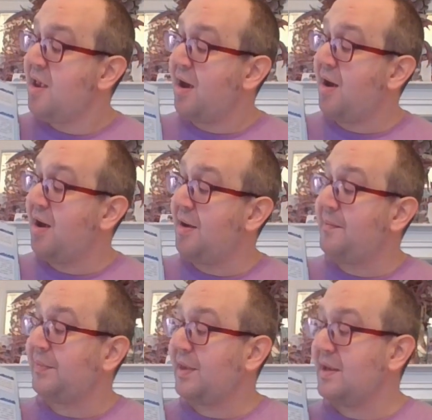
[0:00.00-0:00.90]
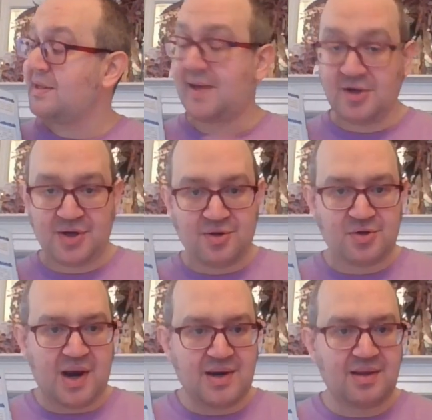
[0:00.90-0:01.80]
And essentially, you're
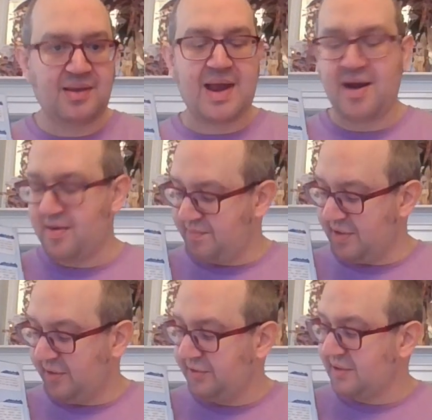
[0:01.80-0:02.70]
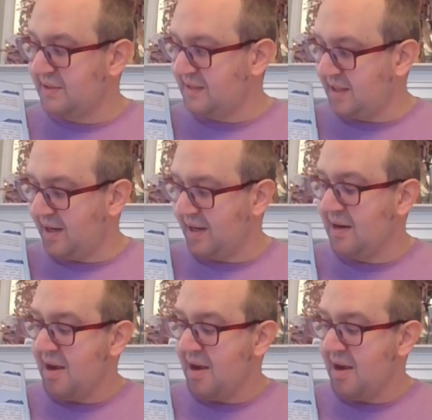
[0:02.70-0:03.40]
trying to lay out and build your city